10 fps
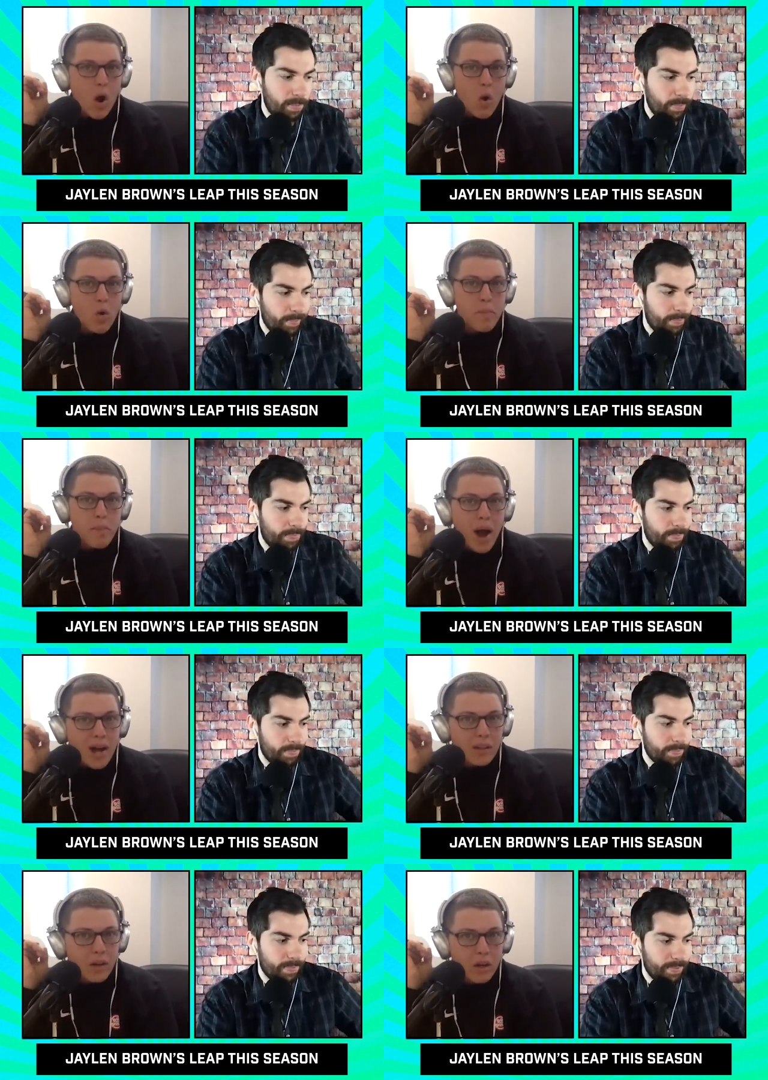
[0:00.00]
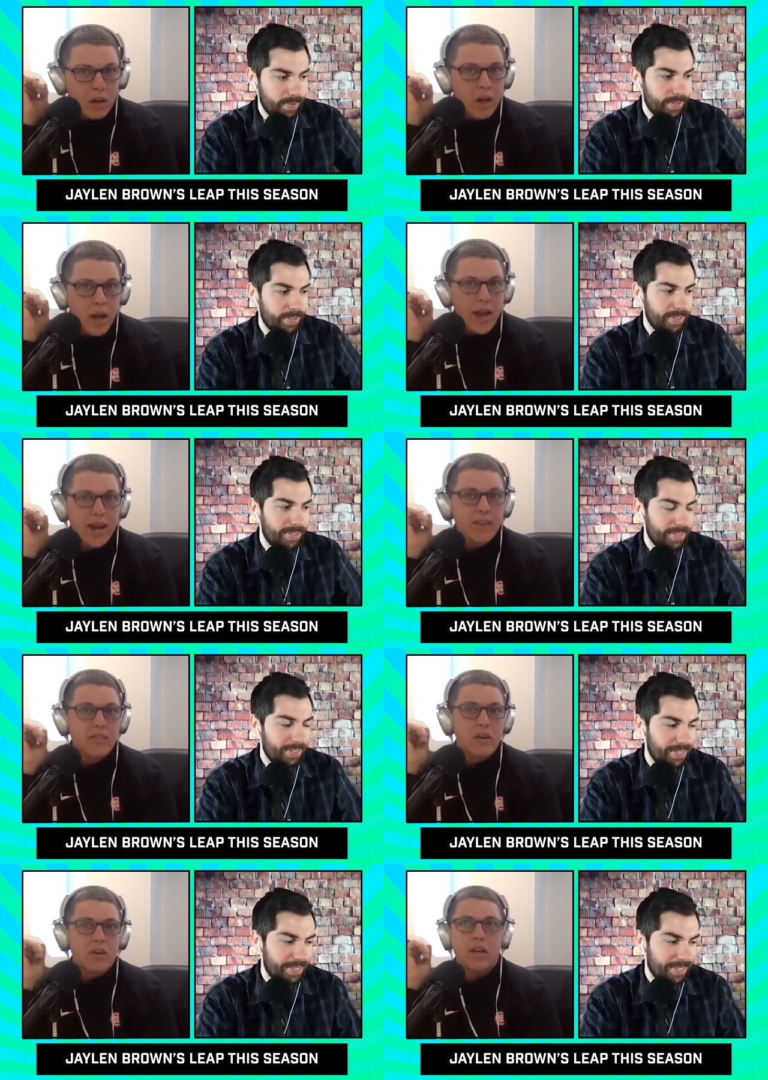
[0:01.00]
Speaker 1: Okpala,
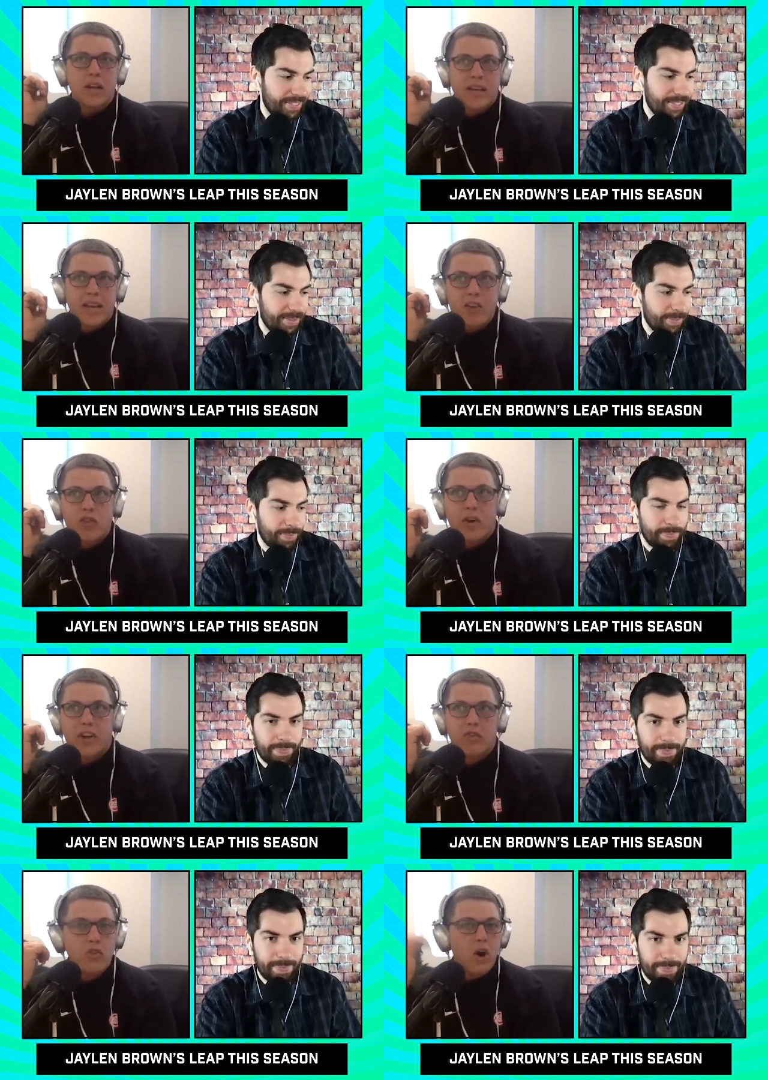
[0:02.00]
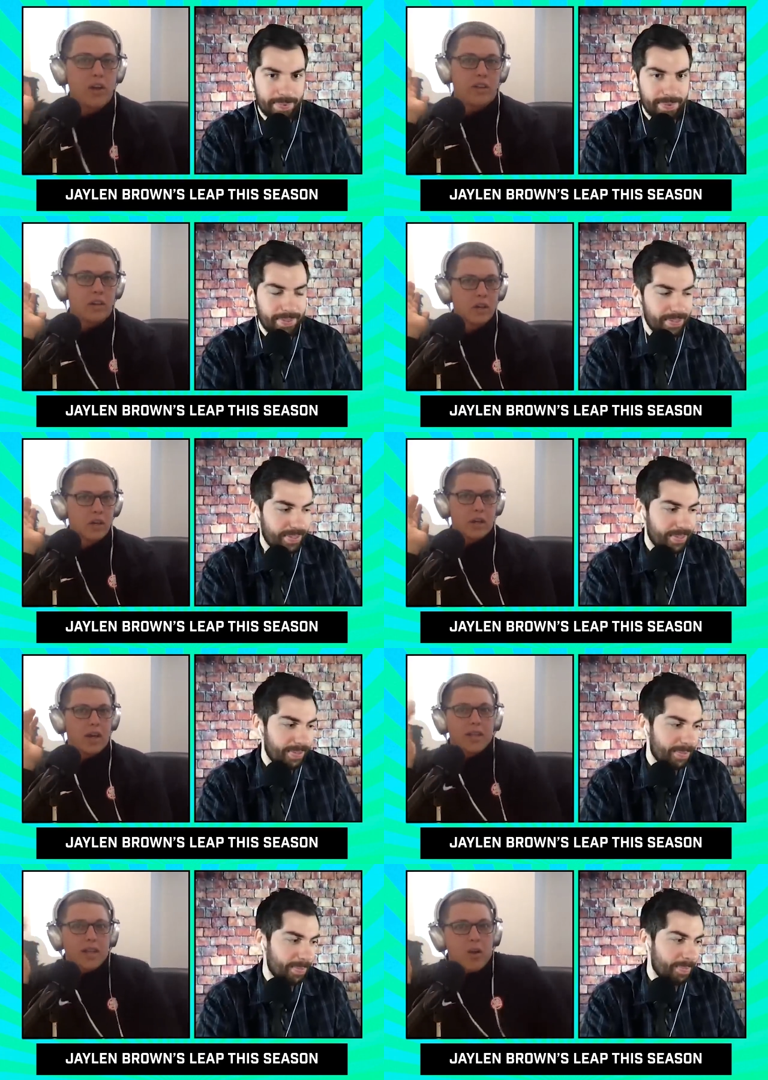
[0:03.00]
and Kendrick Nunn.
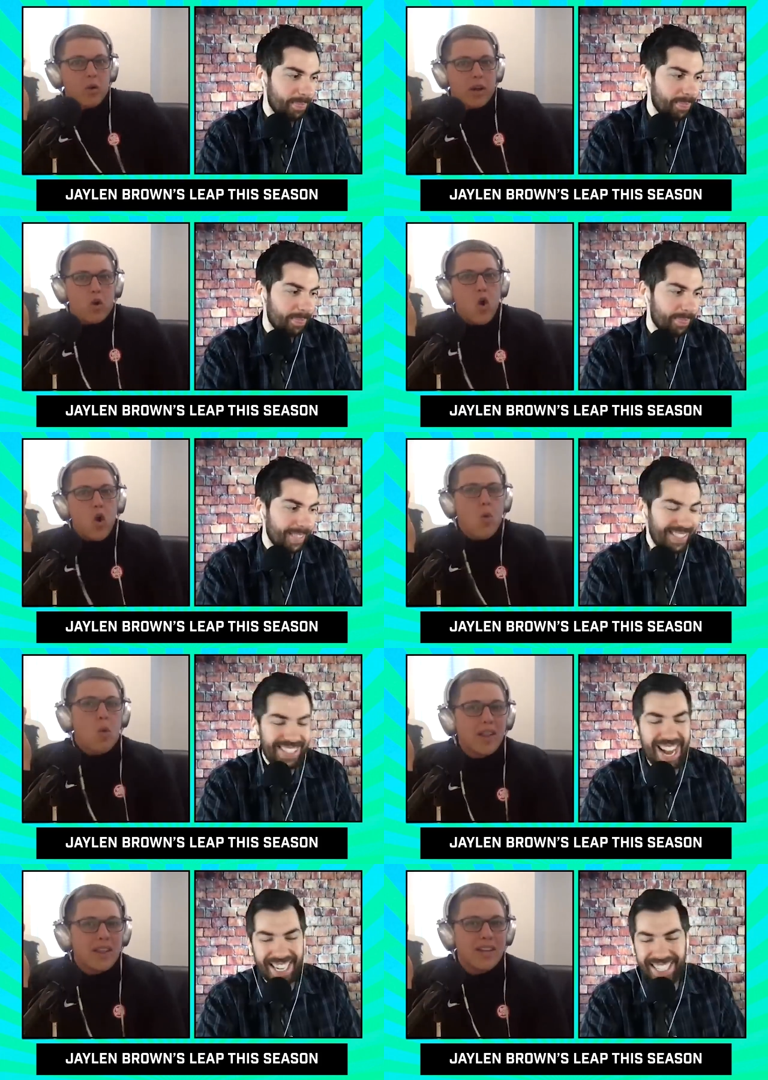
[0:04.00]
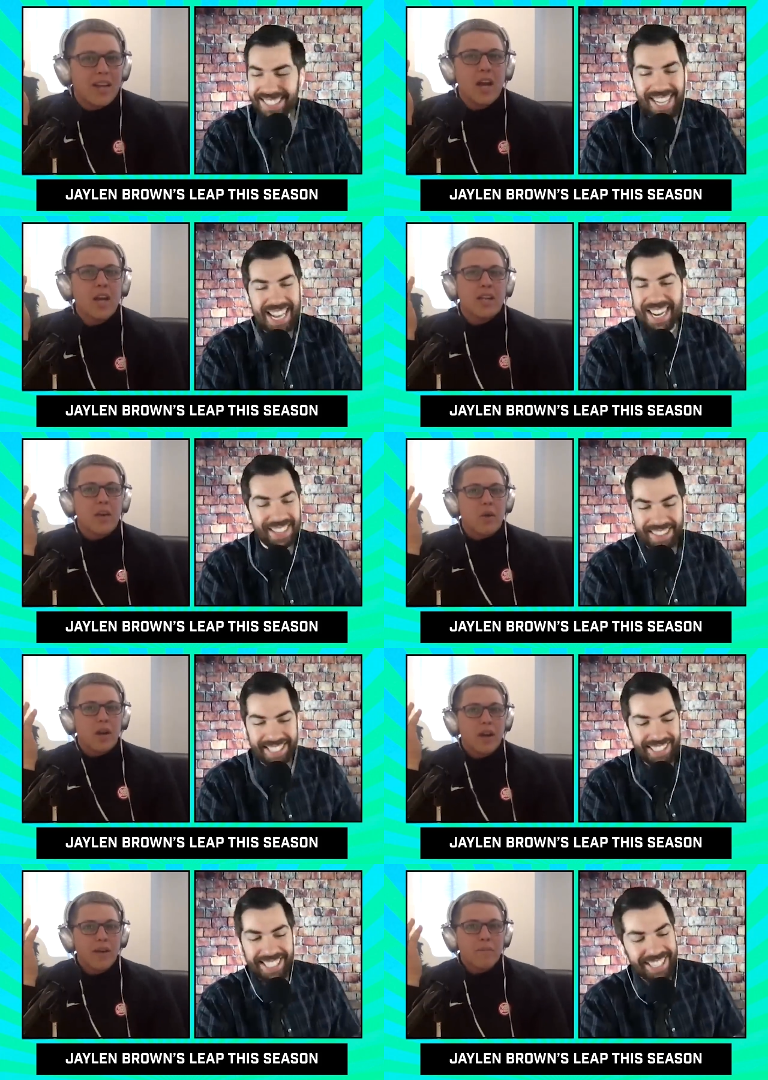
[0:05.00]
And like who? That's
Speaker 2: what? That's not
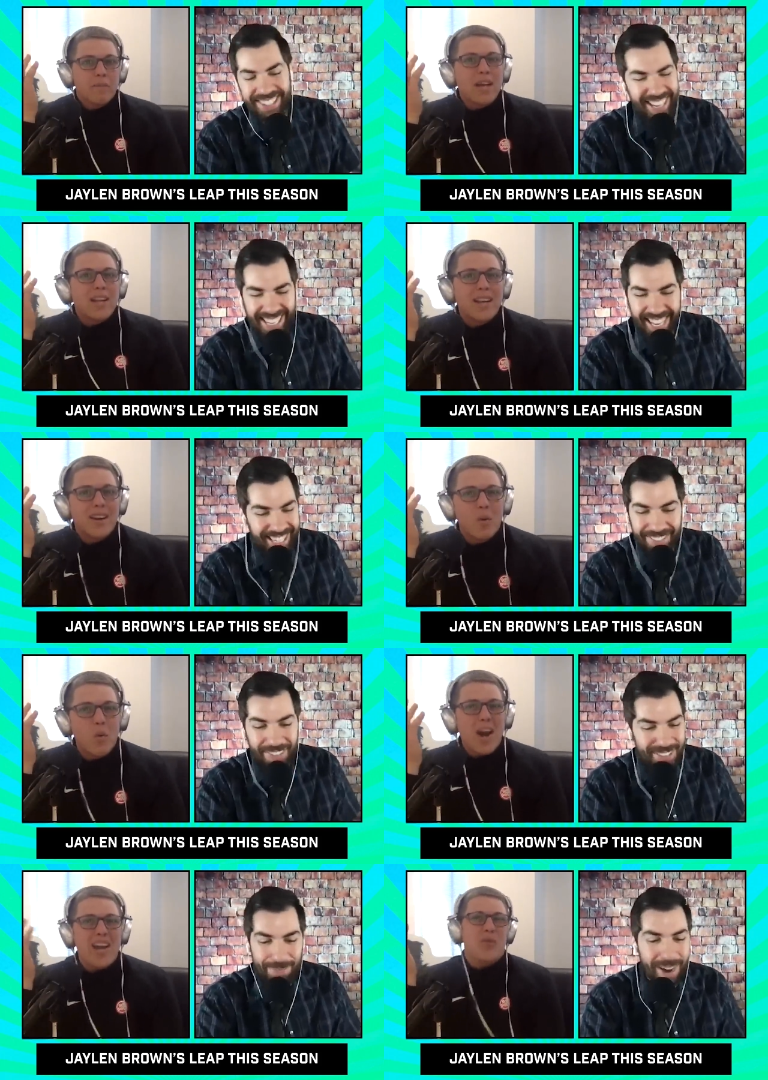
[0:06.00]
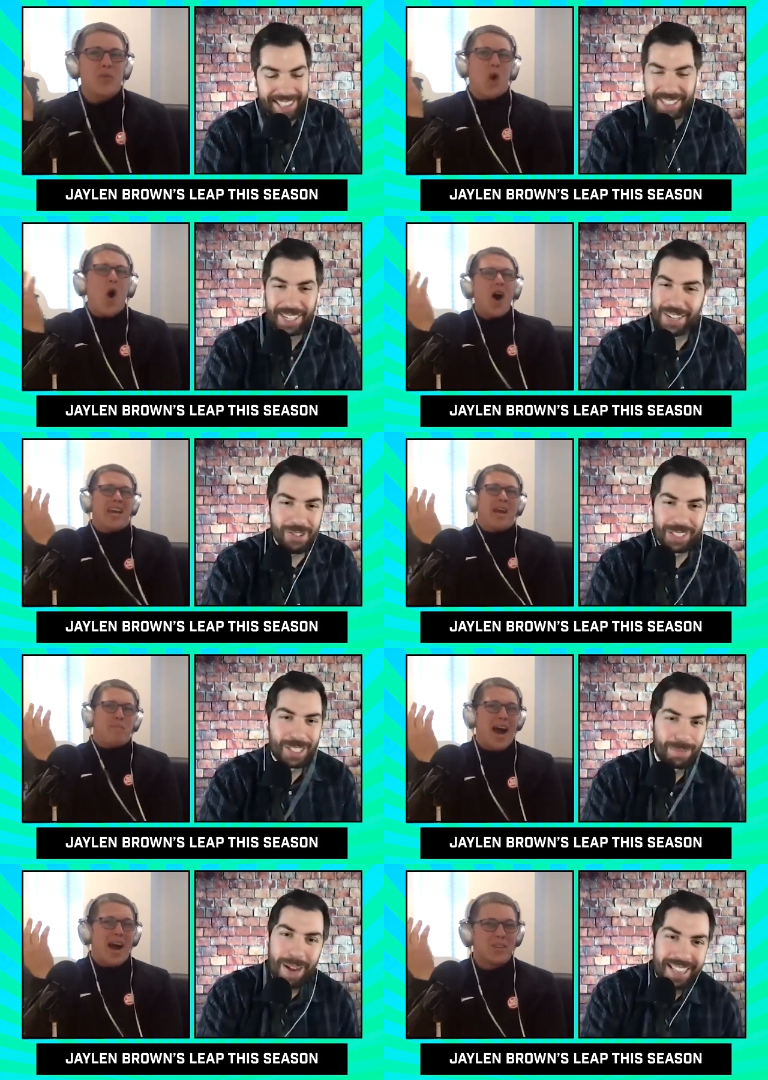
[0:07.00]
nothing. What are you talking about?
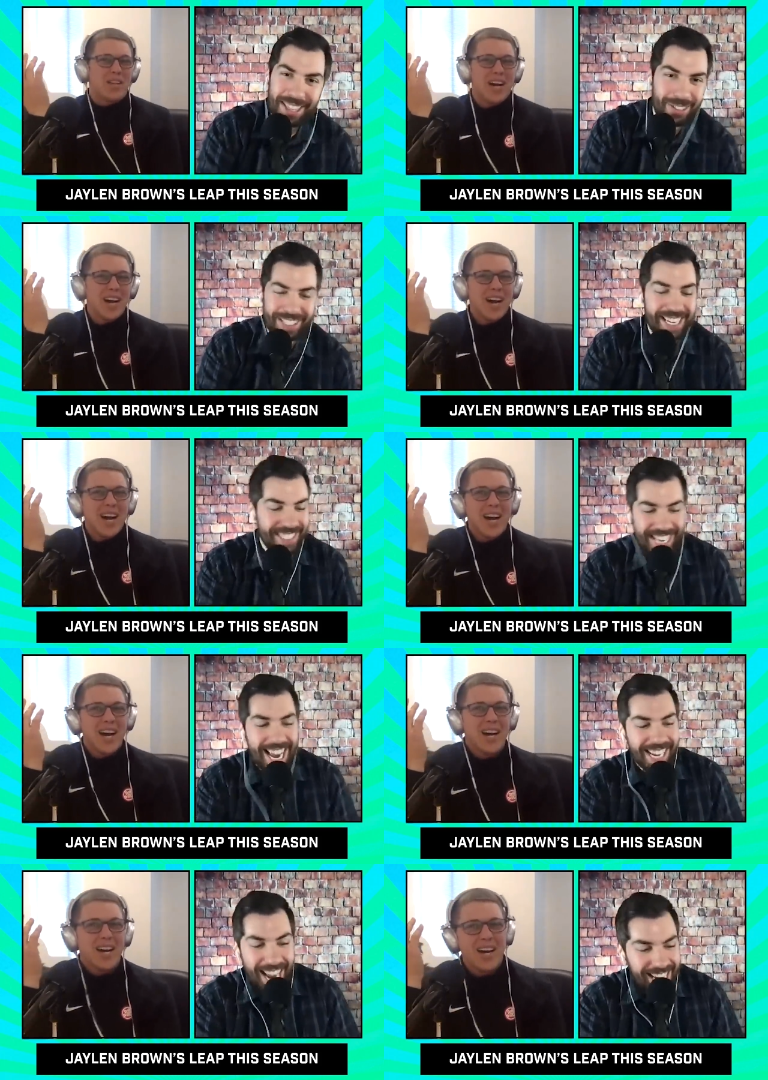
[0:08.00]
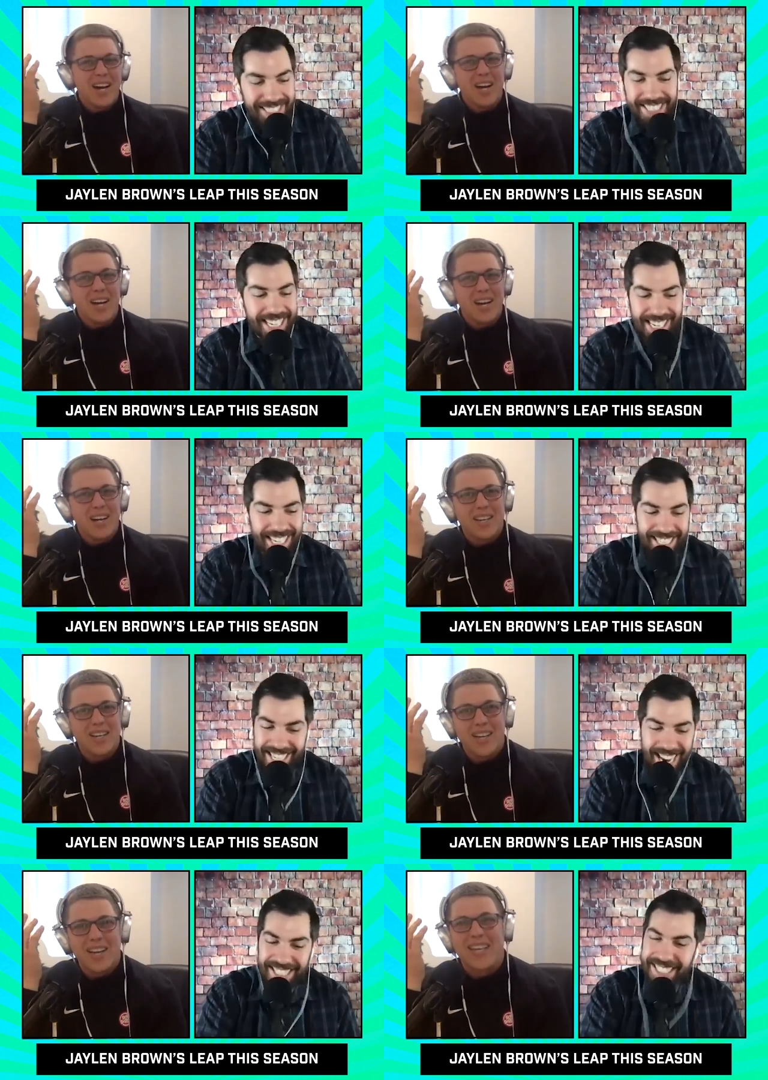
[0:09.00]
Respect those guys.
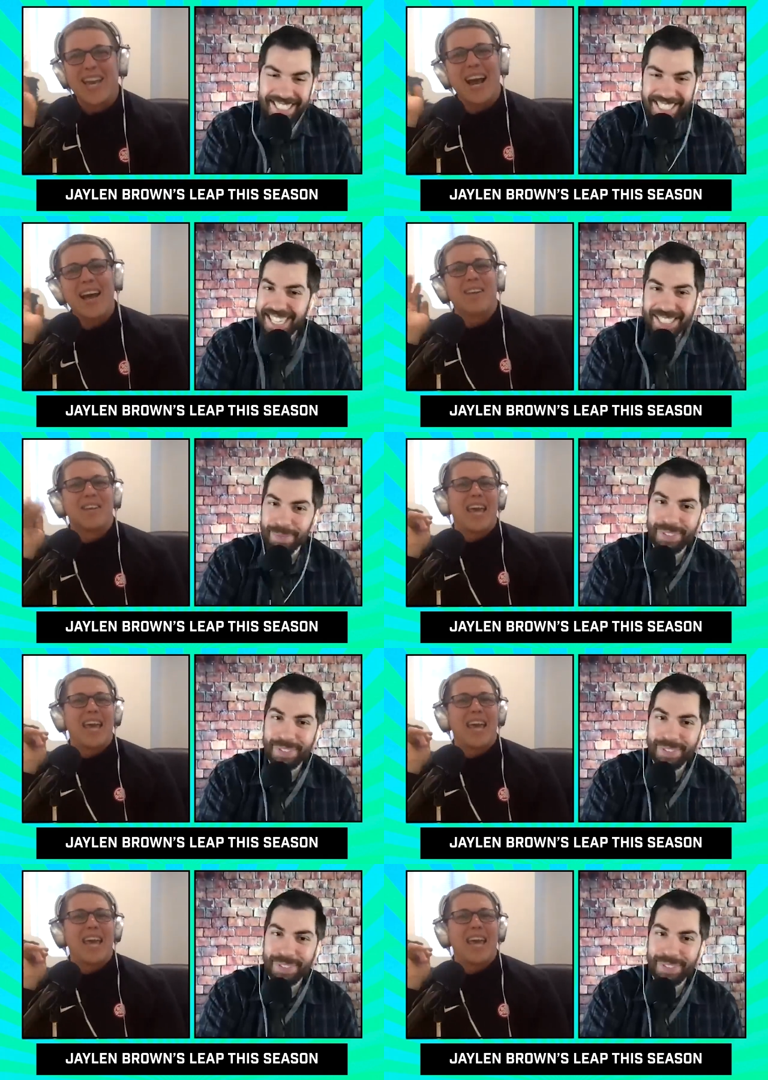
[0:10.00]
KZ's got some